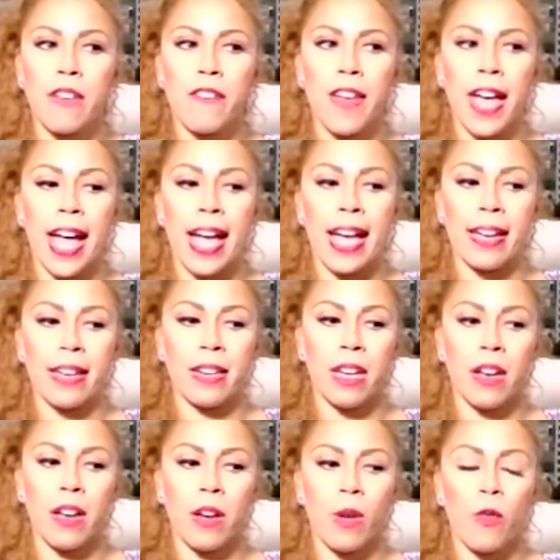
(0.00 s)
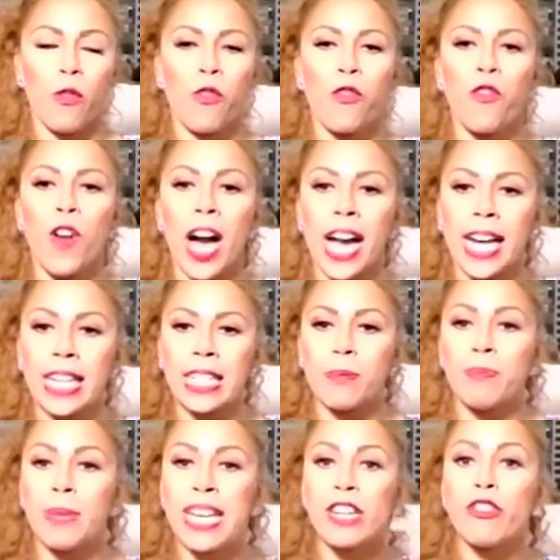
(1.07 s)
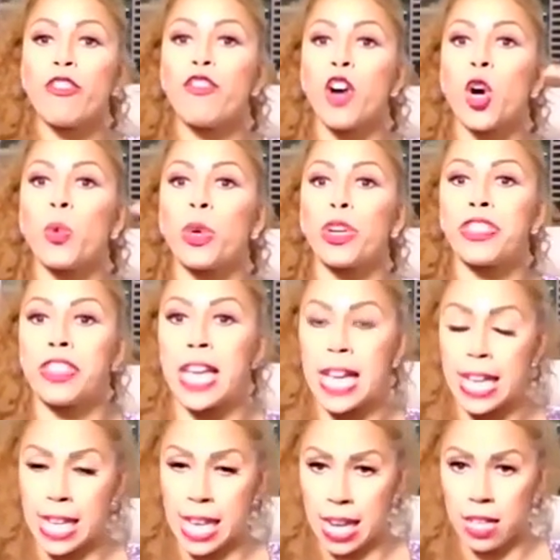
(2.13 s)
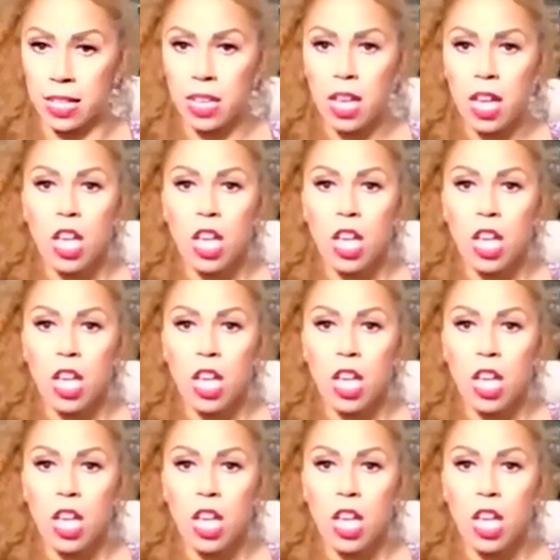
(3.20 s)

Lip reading: and being forward thinking.